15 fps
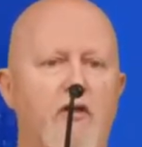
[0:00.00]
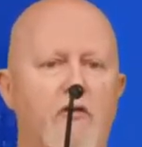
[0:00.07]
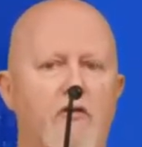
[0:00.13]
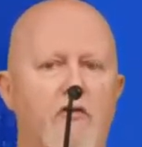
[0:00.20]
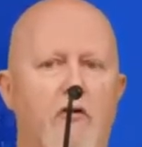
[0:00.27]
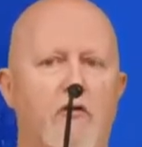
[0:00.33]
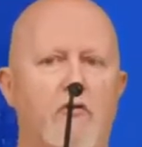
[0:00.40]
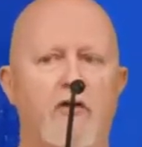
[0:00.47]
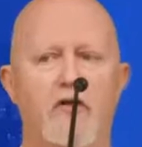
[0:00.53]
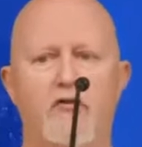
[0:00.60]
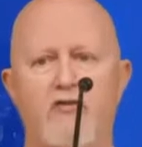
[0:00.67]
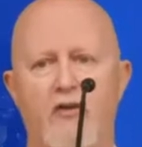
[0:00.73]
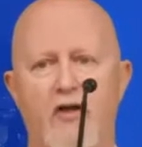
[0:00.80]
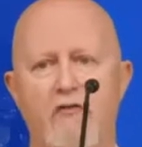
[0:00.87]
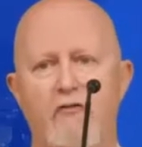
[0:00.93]
So
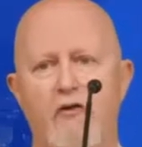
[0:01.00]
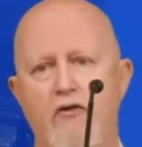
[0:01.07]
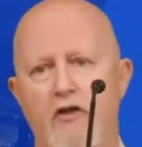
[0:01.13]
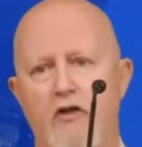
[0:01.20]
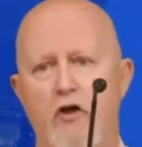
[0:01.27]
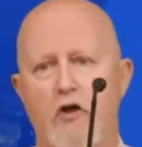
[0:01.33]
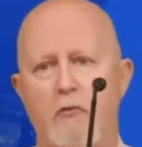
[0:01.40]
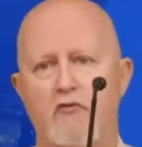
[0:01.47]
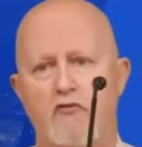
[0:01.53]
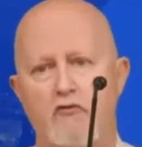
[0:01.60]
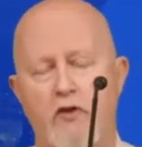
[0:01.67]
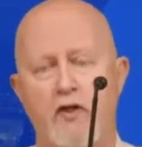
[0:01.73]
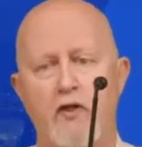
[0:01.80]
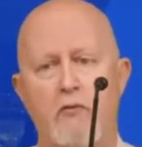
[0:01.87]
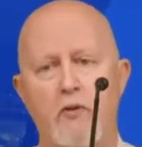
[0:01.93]
there's everything
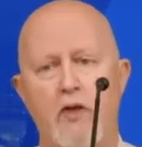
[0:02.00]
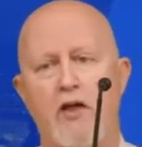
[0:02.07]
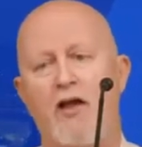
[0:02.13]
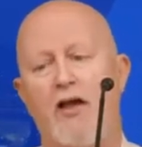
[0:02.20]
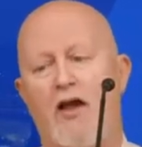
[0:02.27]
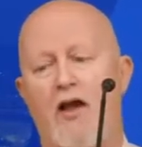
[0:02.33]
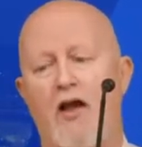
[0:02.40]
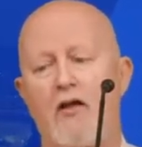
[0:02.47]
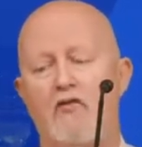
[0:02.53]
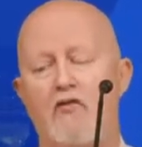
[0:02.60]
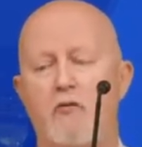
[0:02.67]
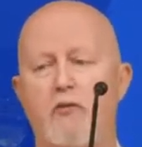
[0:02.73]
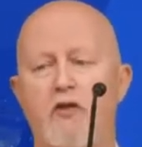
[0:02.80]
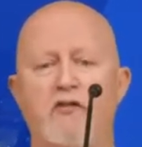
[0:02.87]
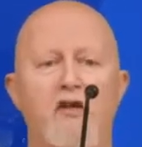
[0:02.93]
upstream has
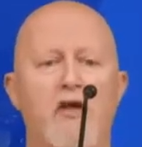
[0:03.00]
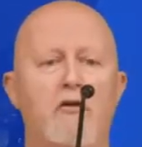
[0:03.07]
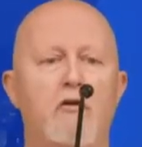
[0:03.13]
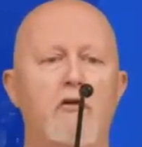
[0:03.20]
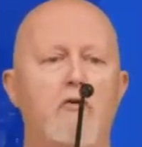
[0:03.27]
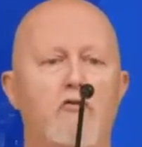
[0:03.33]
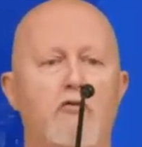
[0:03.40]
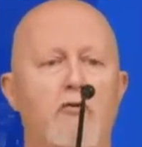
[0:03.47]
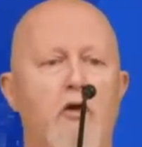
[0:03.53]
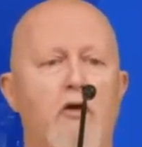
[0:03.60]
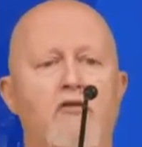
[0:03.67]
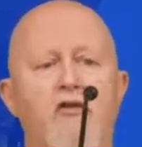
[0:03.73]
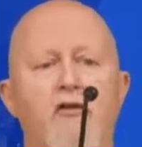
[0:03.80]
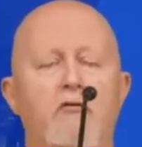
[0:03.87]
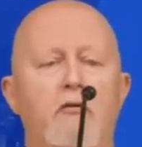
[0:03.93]
to be taken into
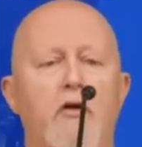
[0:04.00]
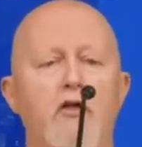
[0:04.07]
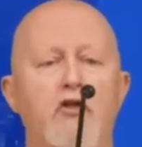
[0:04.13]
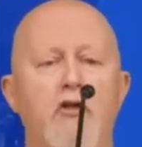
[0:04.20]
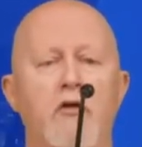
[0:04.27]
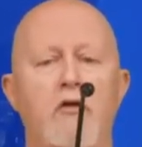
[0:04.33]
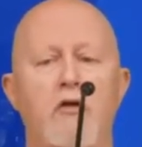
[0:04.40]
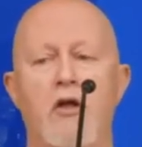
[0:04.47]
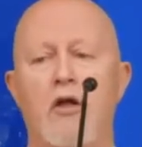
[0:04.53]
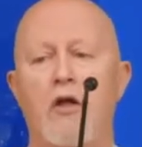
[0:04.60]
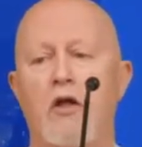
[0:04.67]
consideration,